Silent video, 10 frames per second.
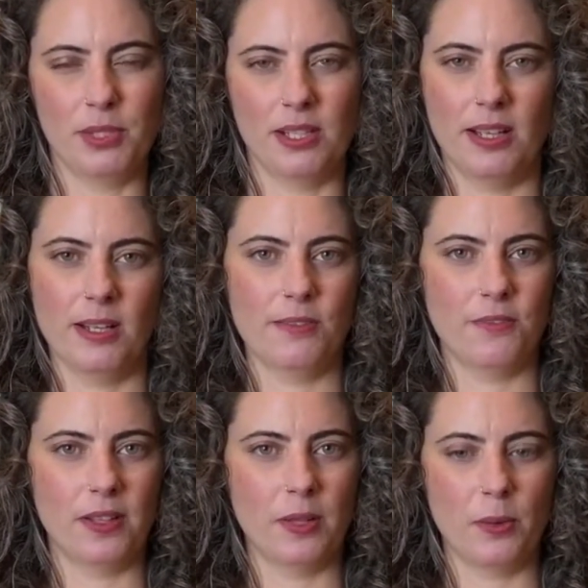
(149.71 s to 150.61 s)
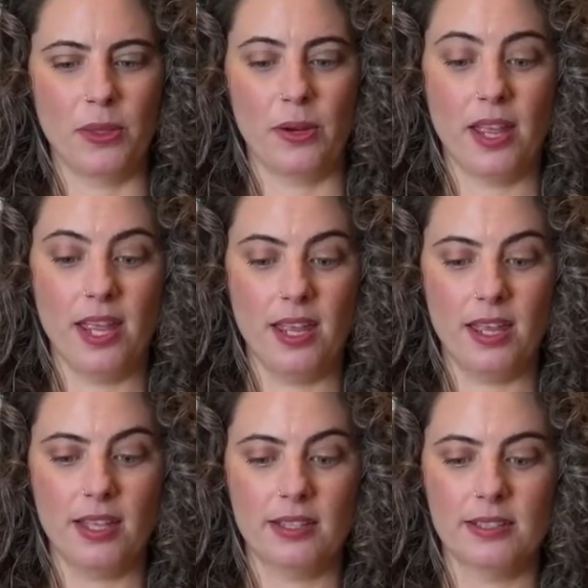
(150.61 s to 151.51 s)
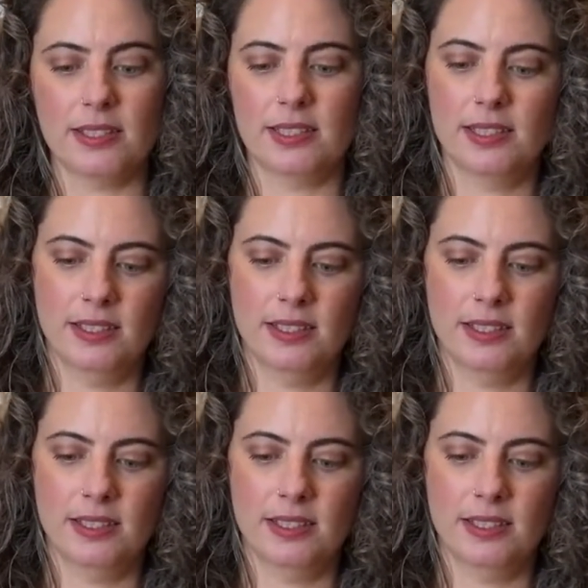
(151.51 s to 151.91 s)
You can kind of feel it with your hands.